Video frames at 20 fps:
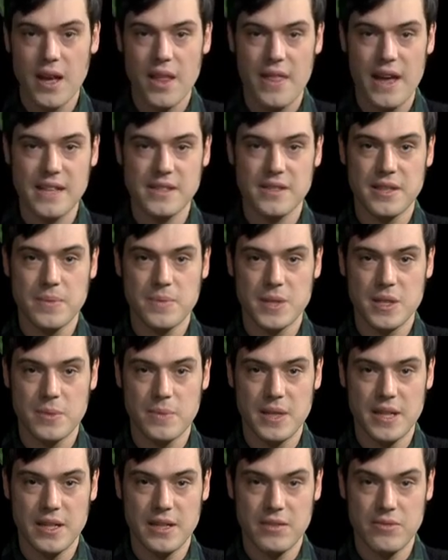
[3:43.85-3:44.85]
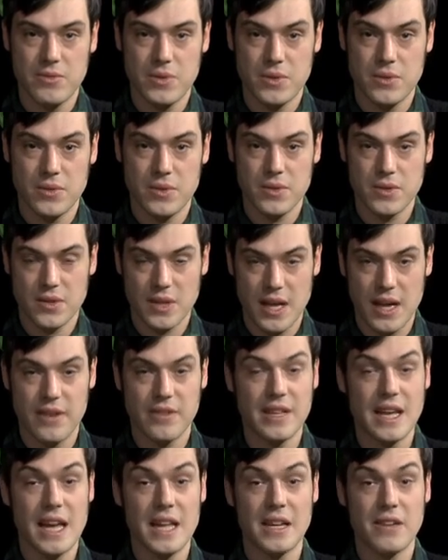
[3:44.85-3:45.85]
That seems to be kind
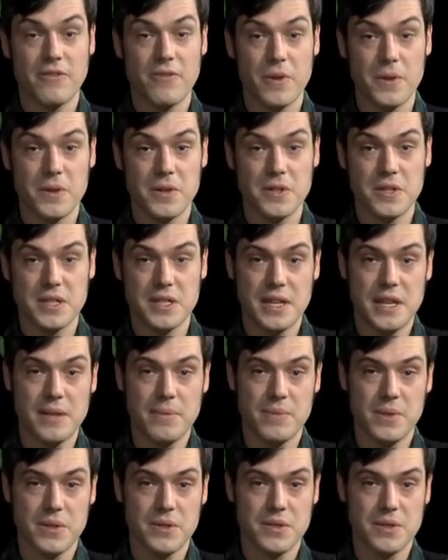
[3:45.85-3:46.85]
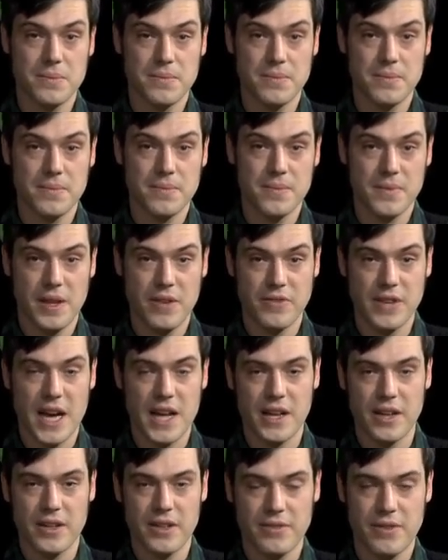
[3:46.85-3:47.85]
of gaining further steam. There's some they've
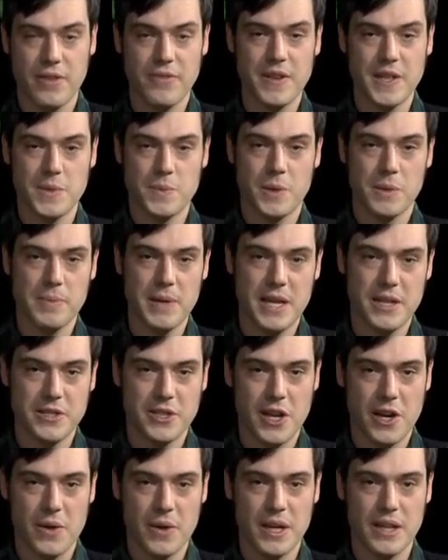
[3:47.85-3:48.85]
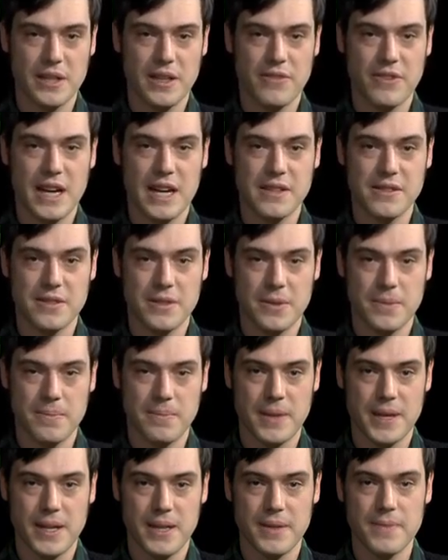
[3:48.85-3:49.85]
got a, a Facebook page going. They've got
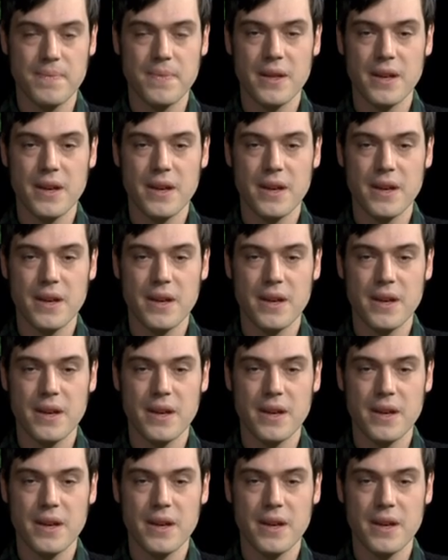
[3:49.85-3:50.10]
some. Uh,